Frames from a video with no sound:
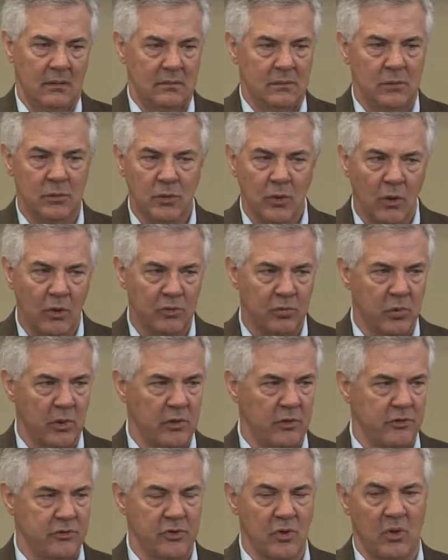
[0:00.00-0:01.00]
who knows what
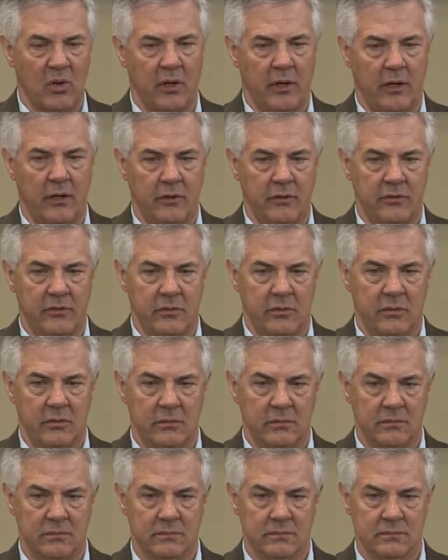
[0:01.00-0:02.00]
her story is
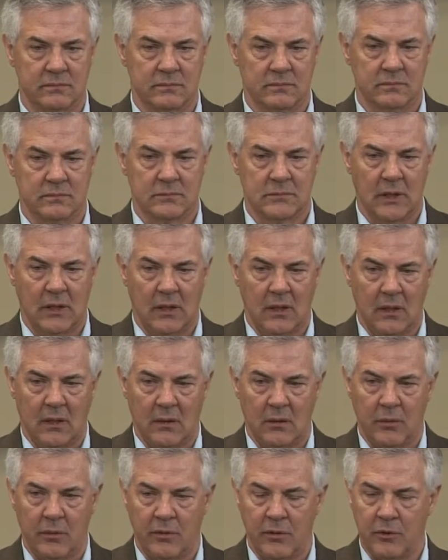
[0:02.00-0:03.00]

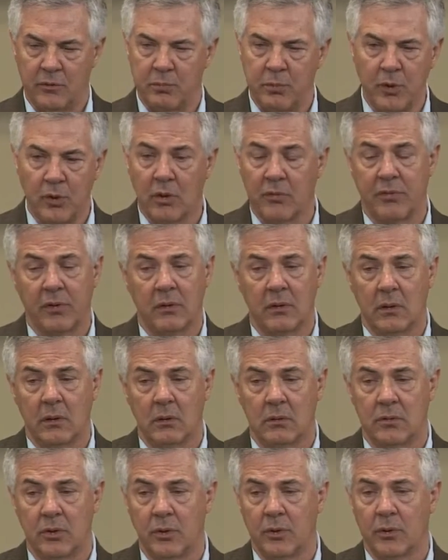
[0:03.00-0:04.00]
with this beautiful
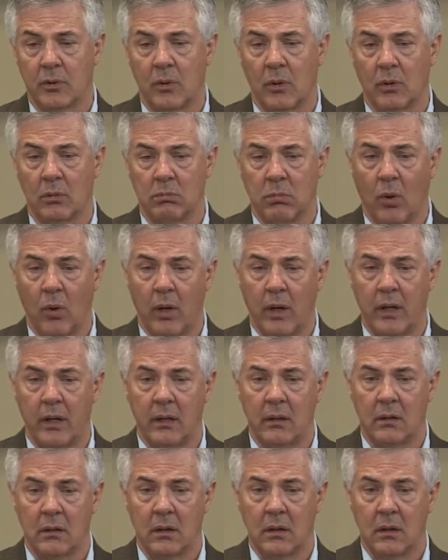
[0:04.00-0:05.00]
little two year old boy,